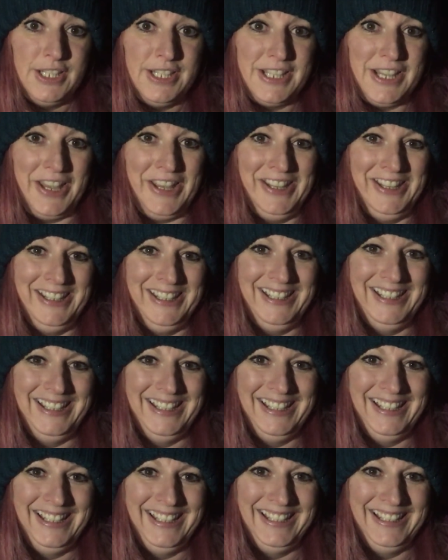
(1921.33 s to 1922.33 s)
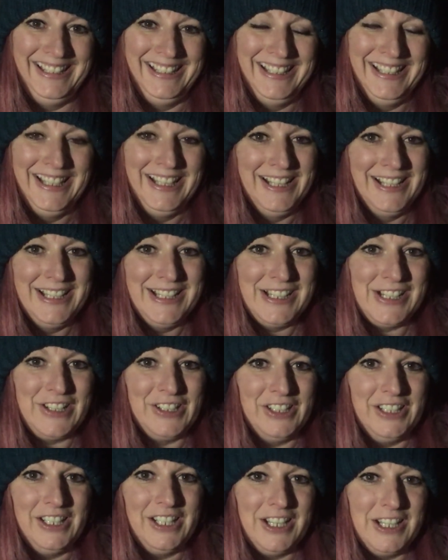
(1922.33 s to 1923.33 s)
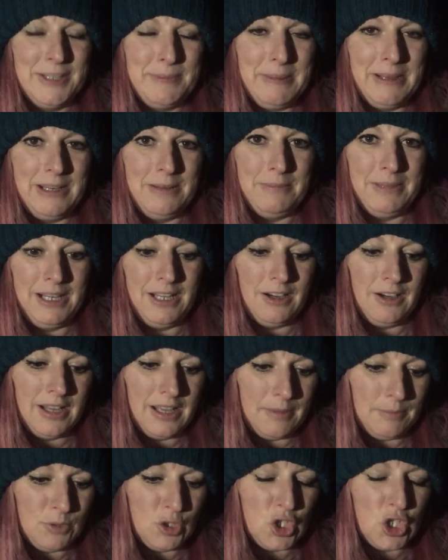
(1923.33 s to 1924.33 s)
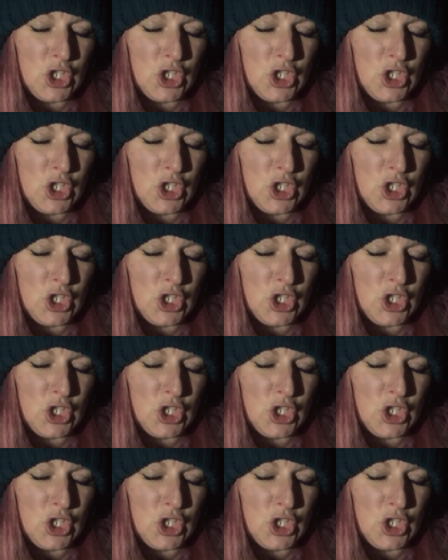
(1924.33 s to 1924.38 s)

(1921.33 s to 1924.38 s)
So I'm going to go to bed in a minute. I am